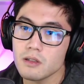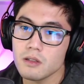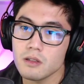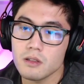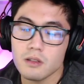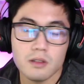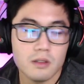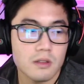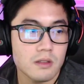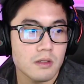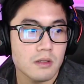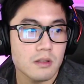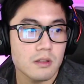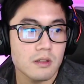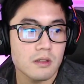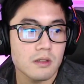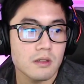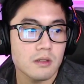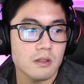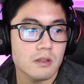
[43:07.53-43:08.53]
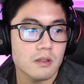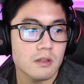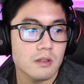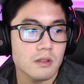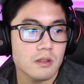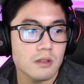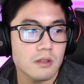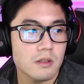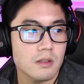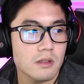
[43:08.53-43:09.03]

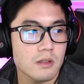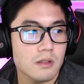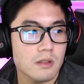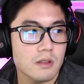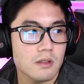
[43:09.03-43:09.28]
Nobody speaks.